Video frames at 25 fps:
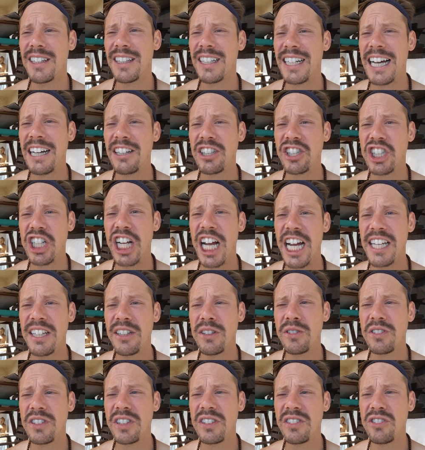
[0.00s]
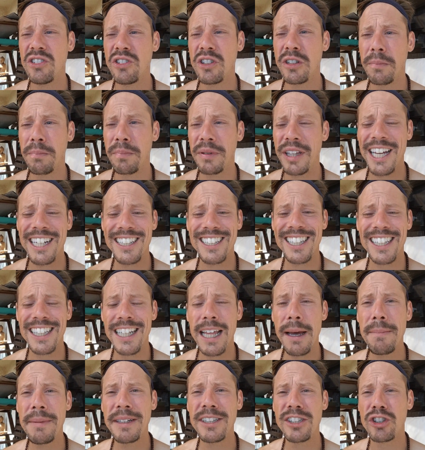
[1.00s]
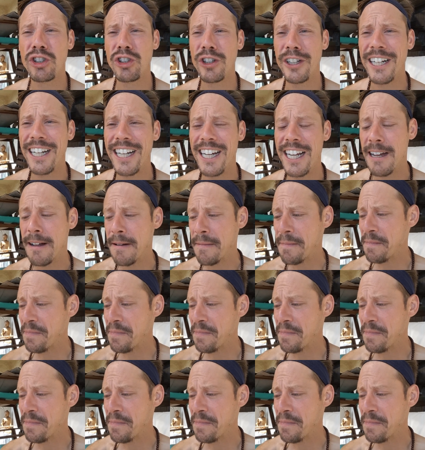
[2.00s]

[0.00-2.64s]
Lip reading: analogy I use is, you can plant a lemon tree